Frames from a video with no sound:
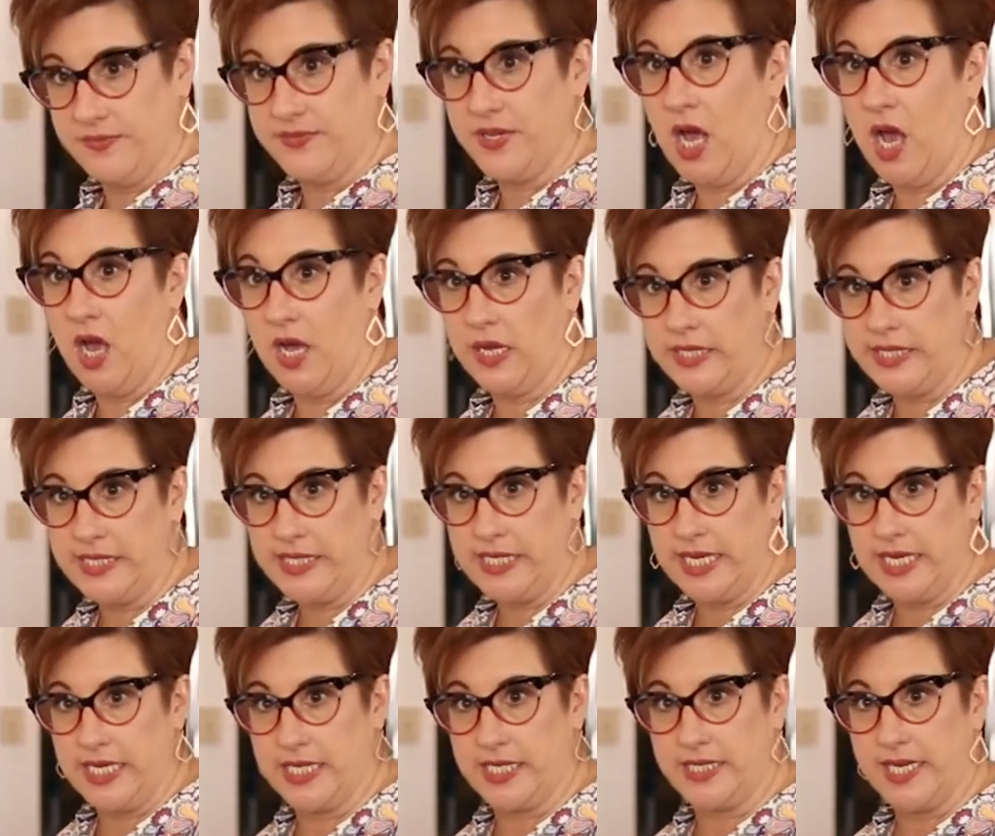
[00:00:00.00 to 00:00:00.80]
of
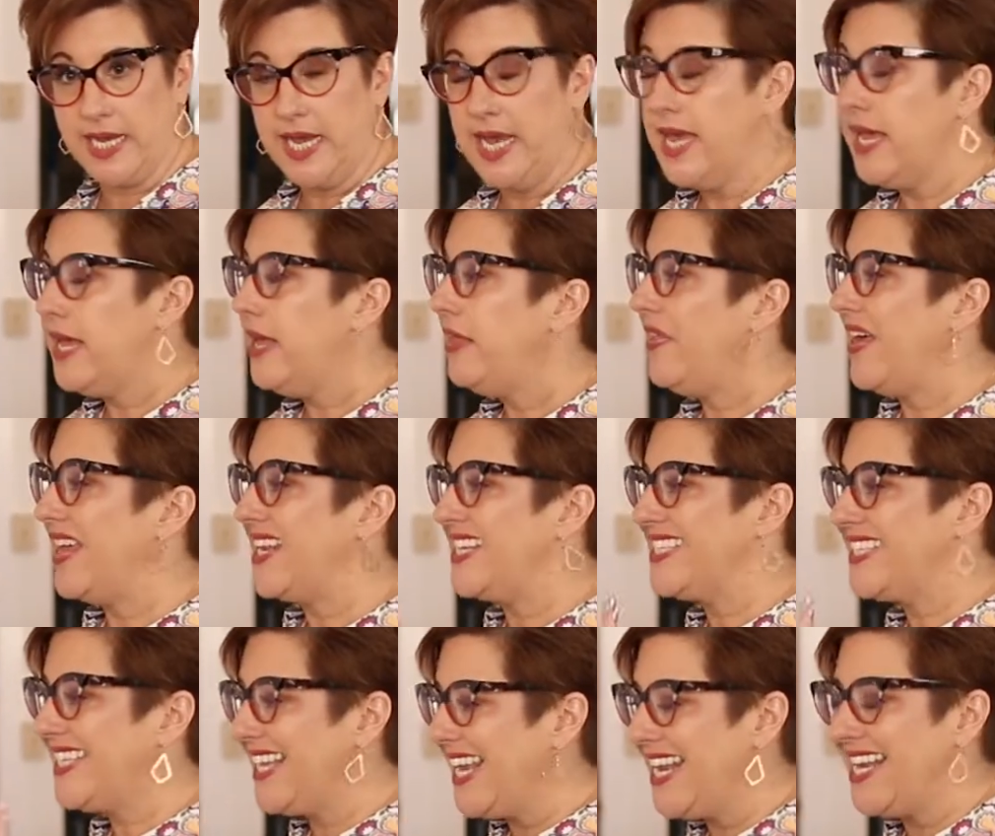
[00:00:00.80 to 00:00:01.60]
content that
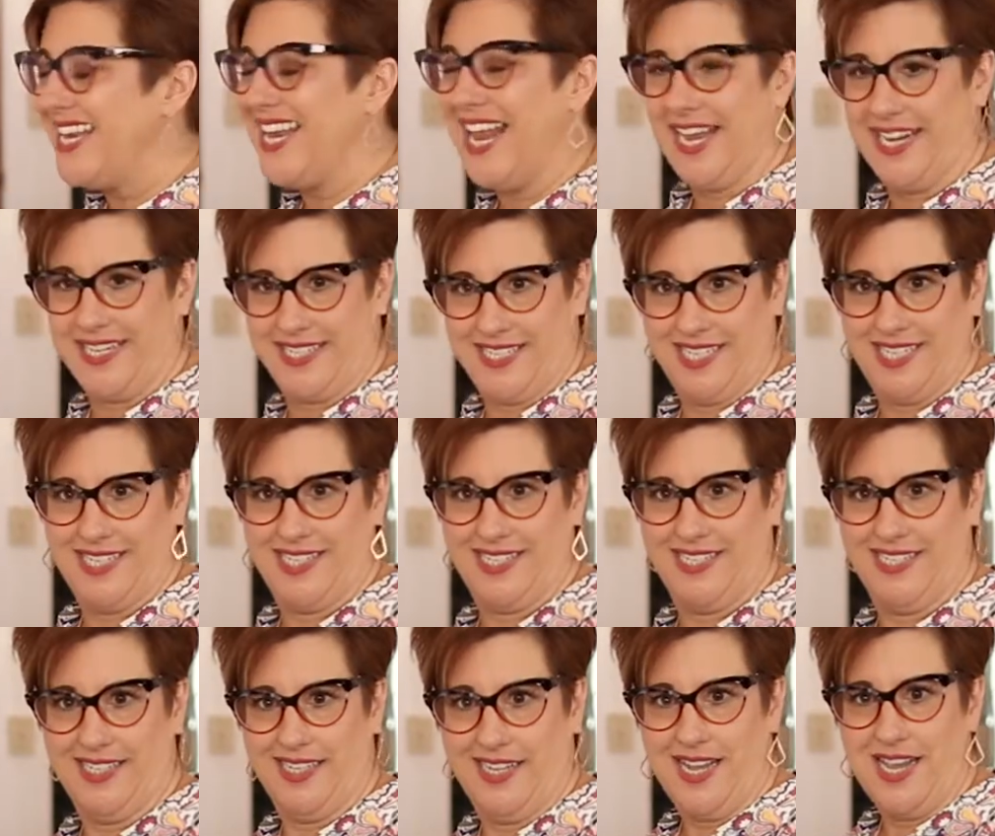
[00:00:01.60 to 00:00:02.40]
is connected.